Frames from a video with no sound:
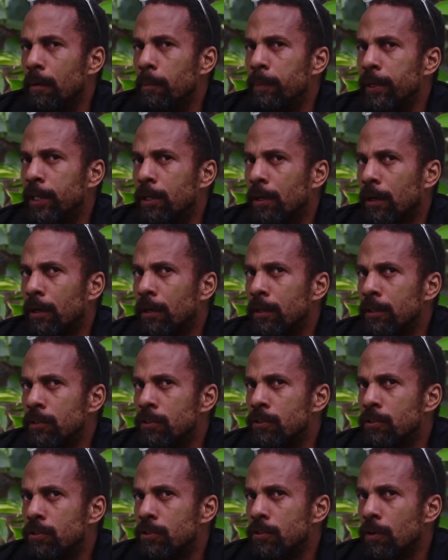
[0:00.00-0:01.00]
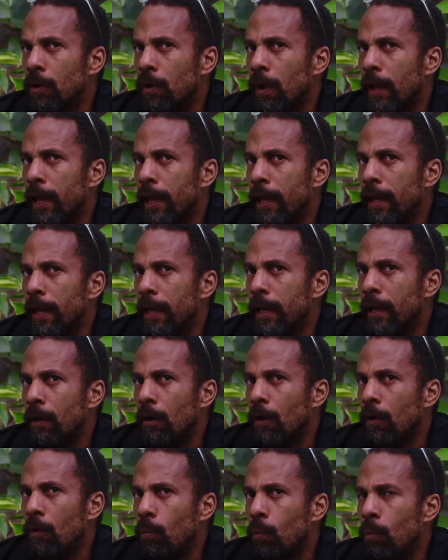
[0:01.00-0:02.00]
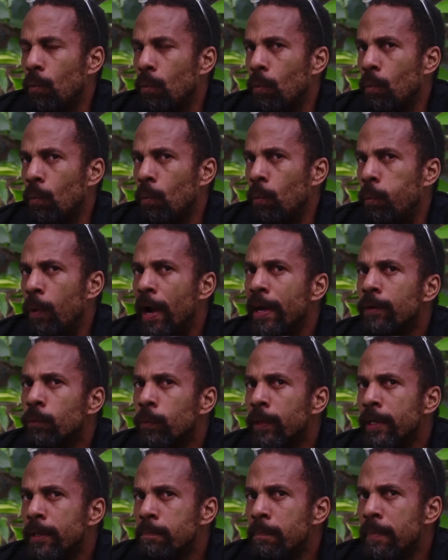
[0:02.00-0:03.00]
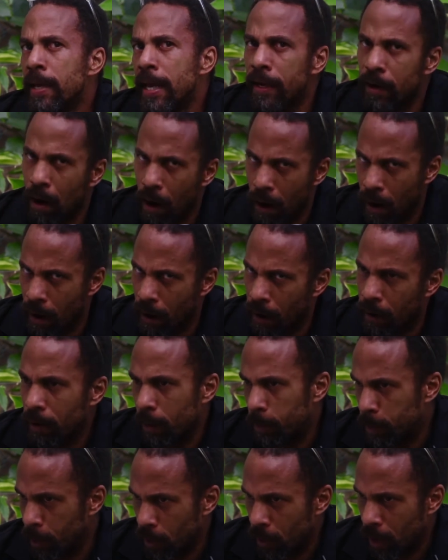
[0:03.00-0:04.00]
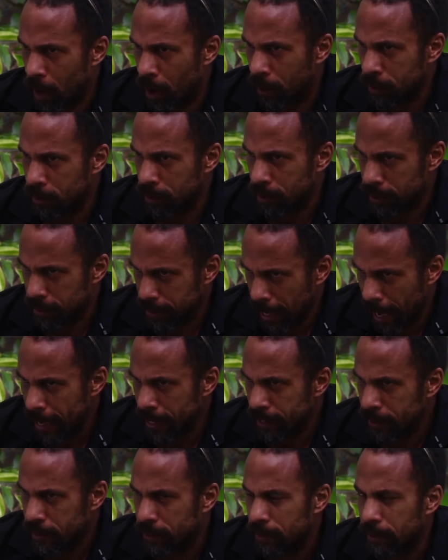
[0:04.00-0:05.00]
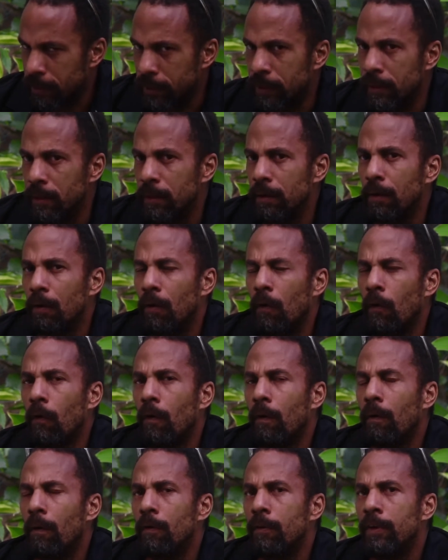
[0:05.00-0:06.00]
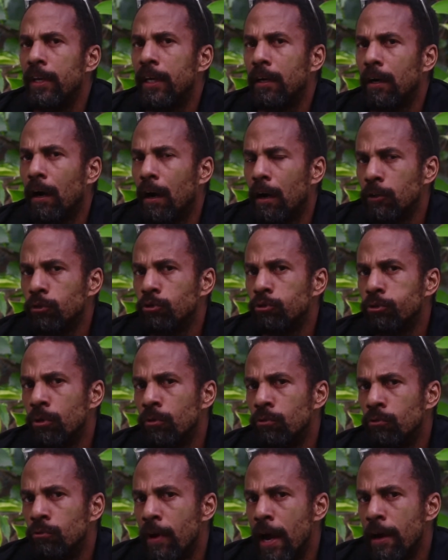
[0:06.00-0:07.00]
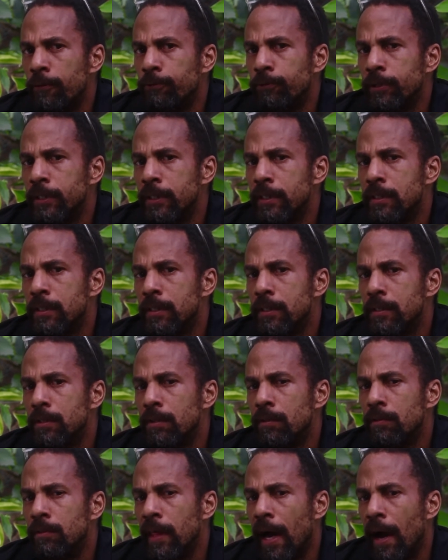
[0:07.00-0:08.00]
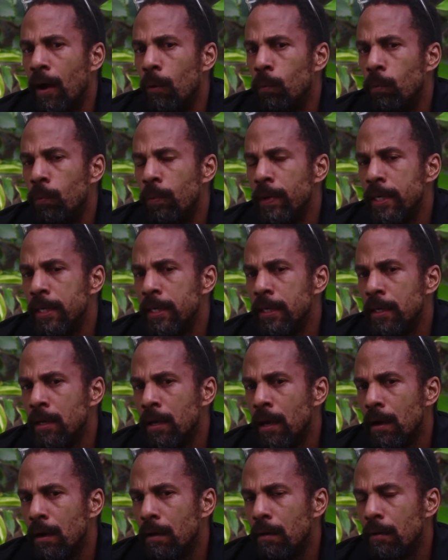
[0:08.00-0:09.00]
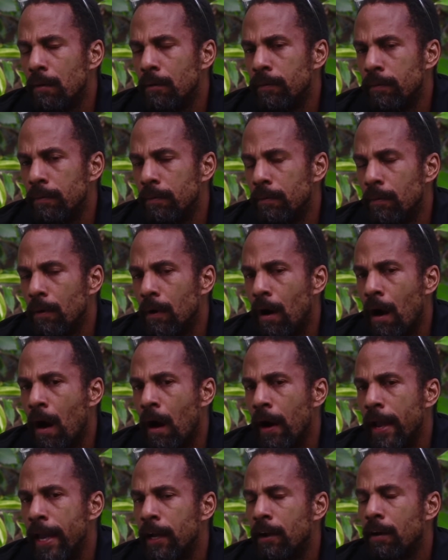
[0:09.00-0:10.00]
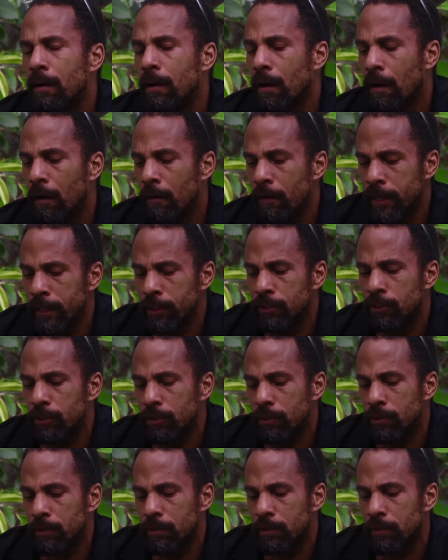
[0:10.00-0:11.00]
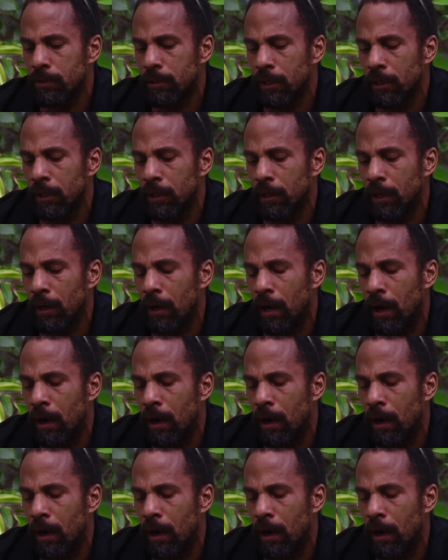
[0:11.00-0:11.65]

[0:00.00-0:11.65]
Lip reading: Because when we make art about our society, the cultural reference that we are encouraged to